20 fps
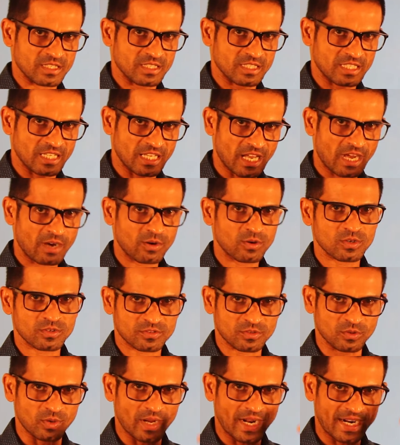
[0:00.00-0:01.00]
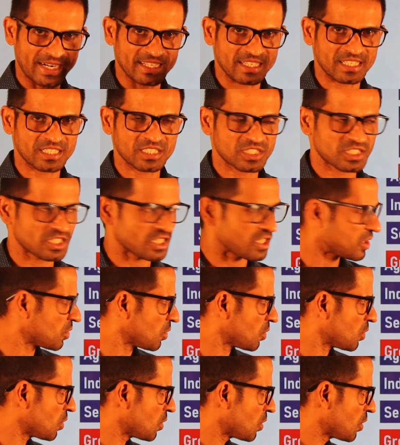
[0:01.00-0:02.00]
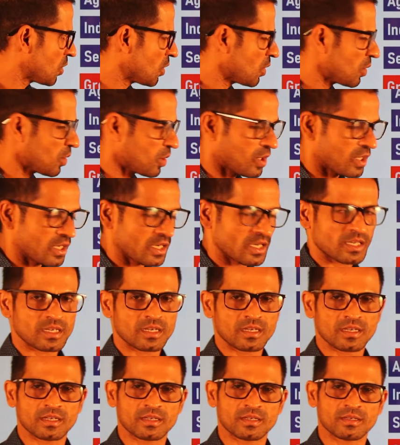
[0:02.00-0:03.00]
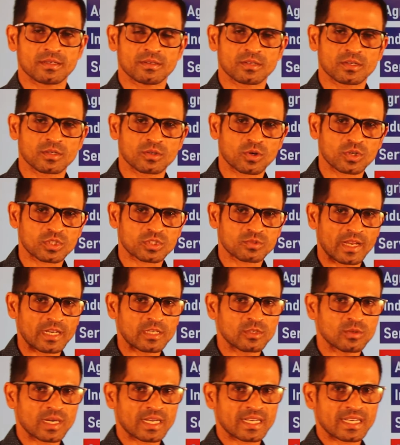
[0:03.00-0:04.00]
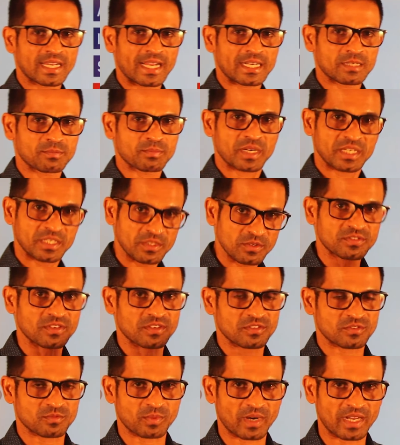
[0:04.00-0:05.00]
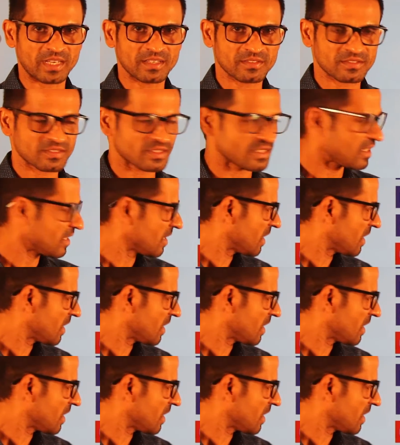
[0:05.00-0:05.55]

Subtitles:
They are also added to gross value added at producer's price.